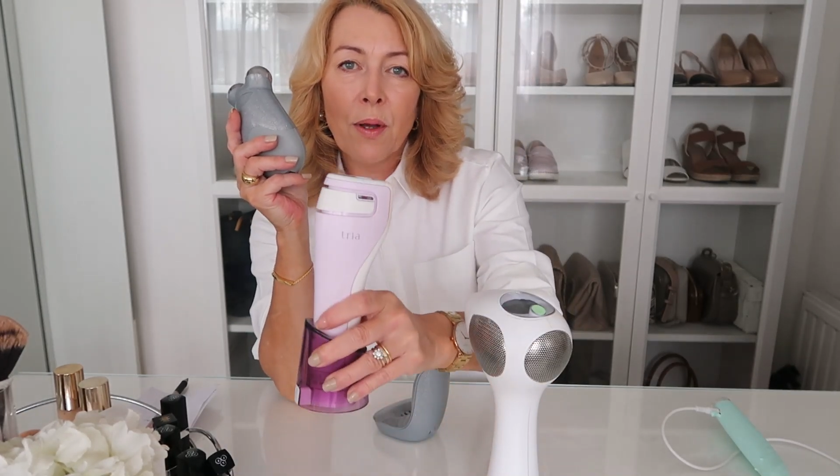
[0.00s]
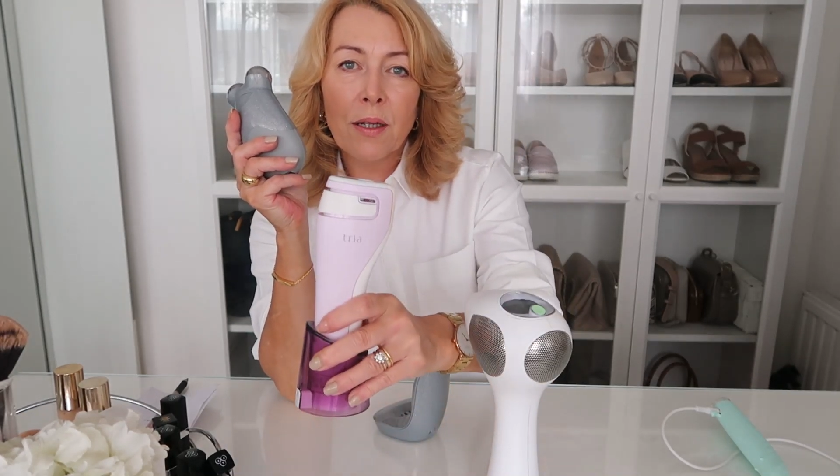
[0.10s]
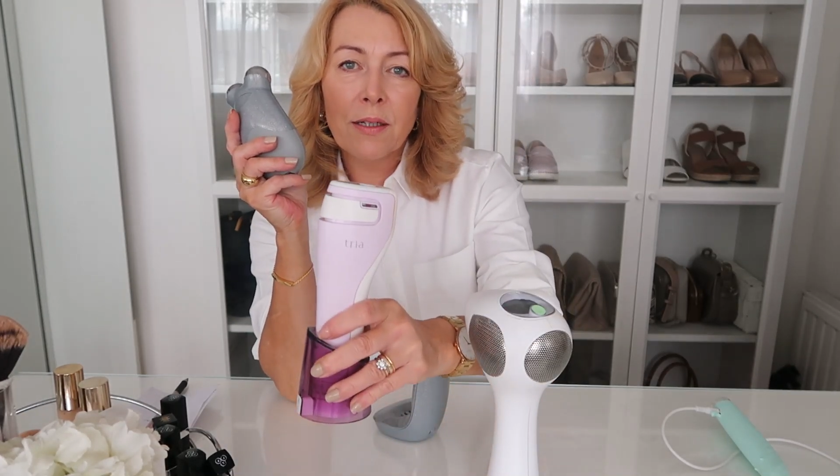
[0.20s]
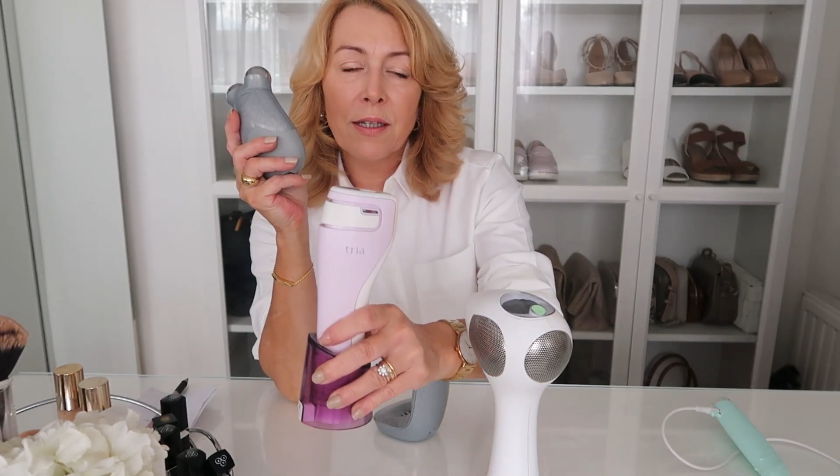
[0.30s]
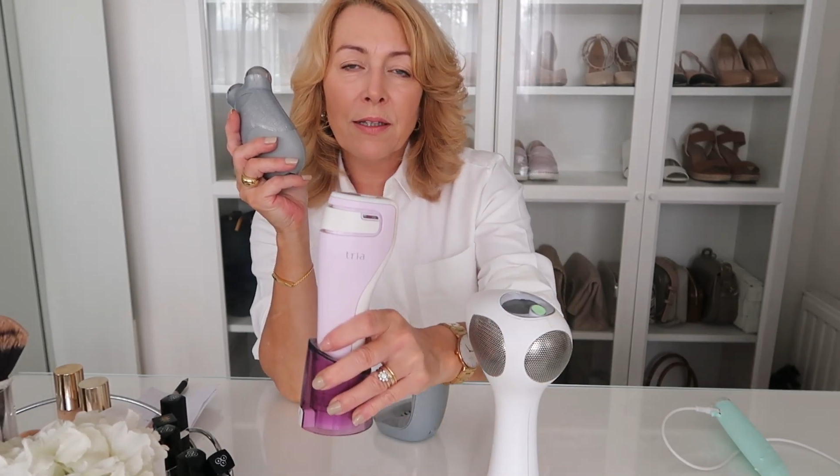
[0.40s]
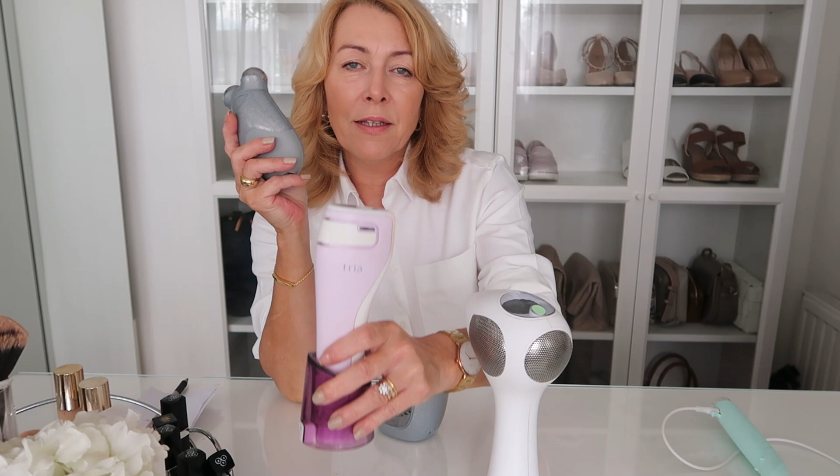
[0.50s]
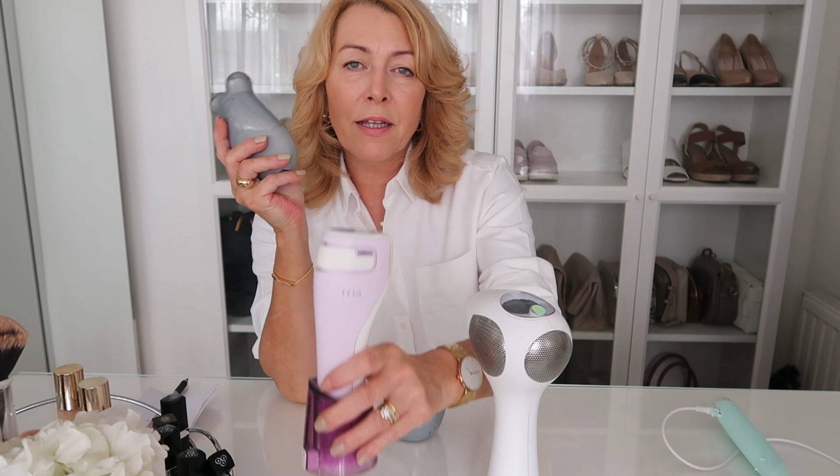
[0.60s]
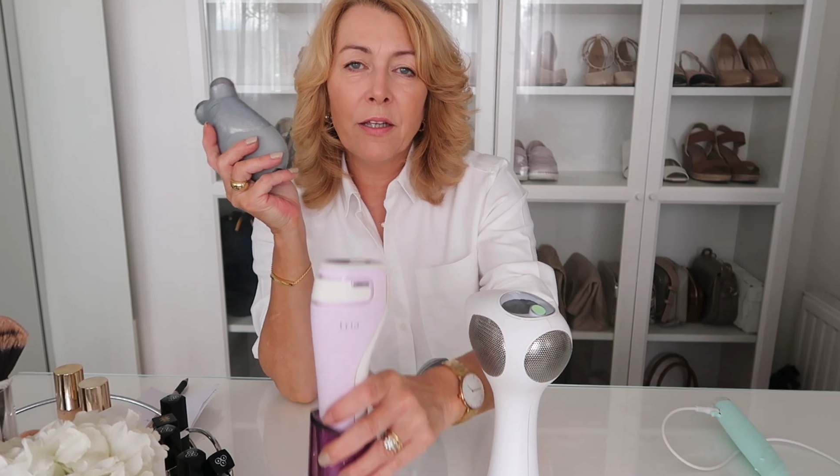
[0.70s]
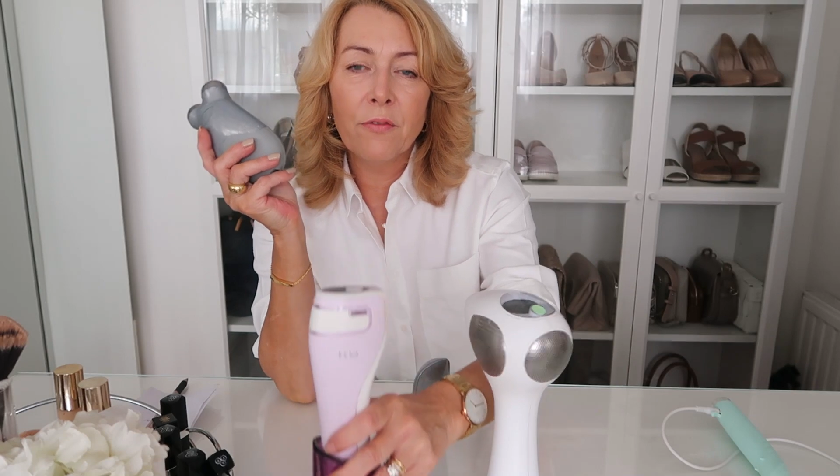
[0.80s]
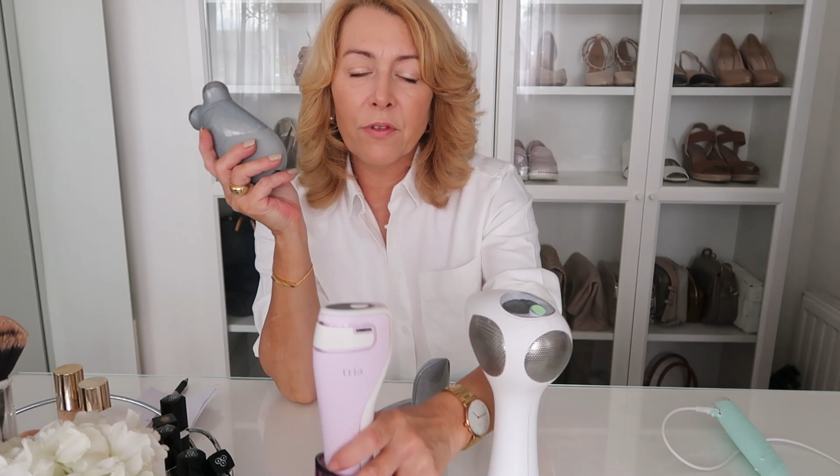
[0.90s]
one in the
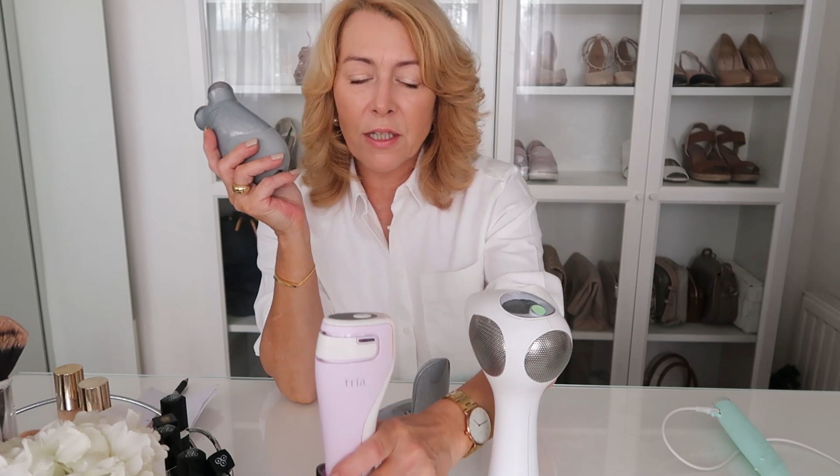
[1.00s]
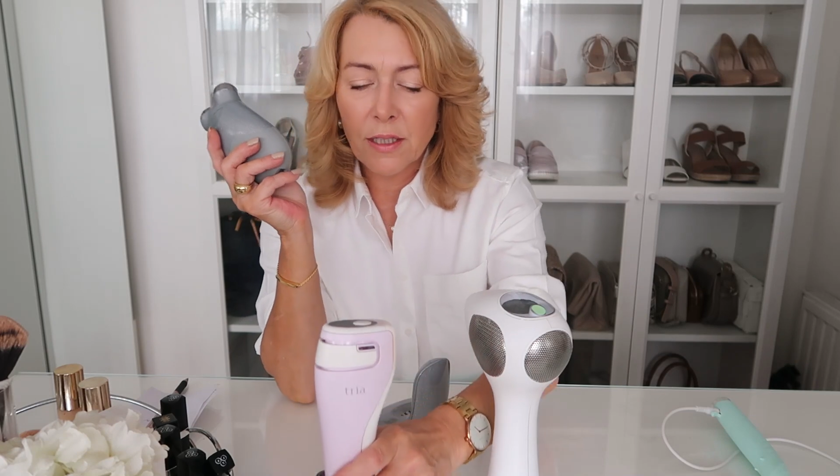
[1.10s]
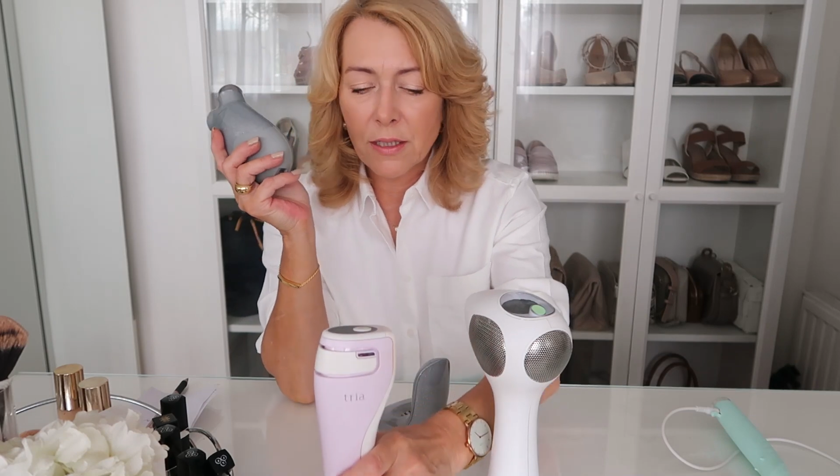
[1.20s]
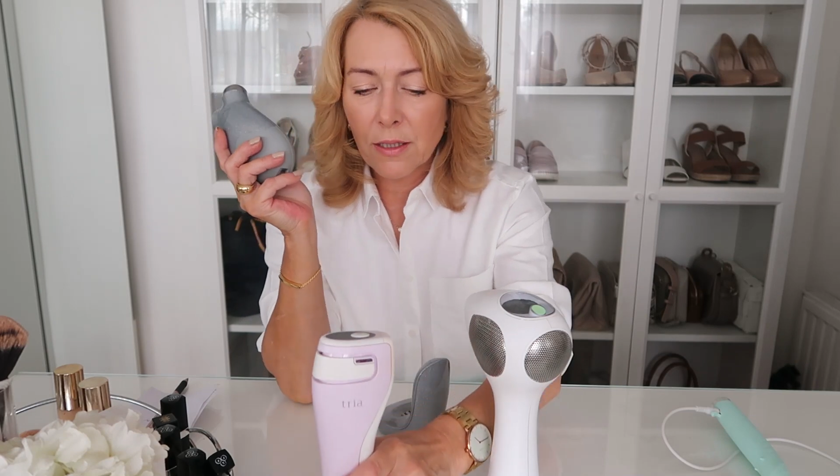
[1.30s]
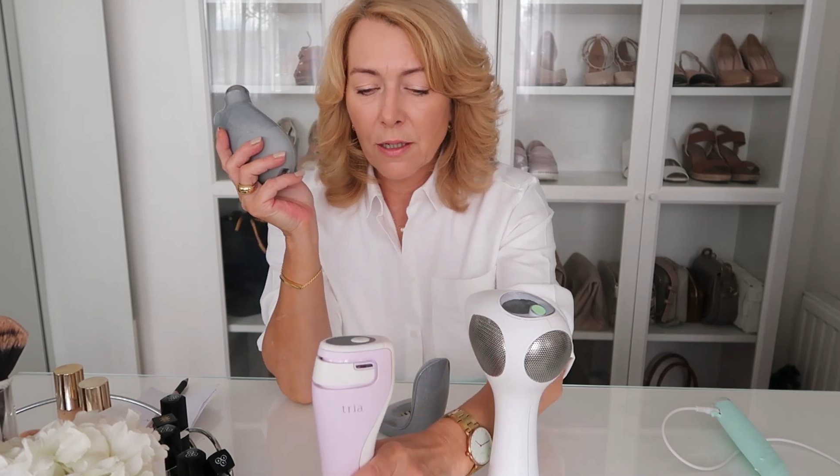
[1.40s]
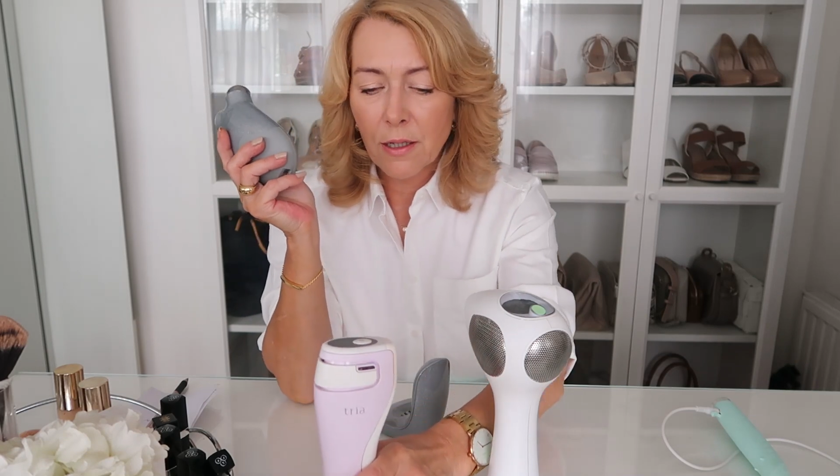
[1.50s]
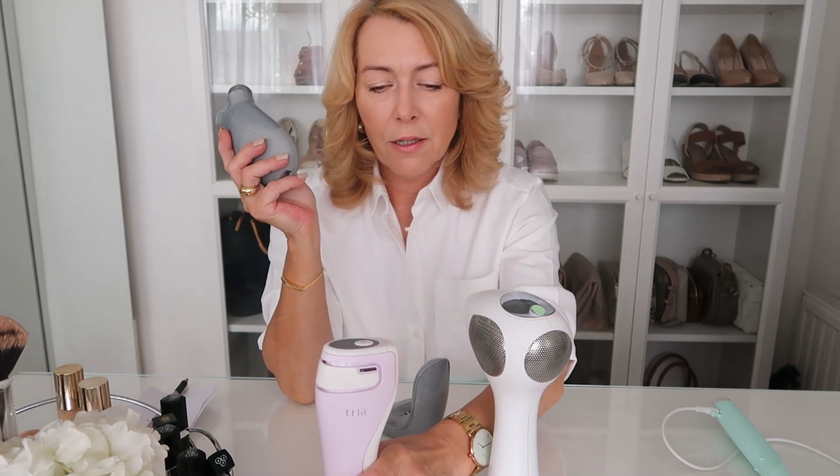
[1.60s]
evenings,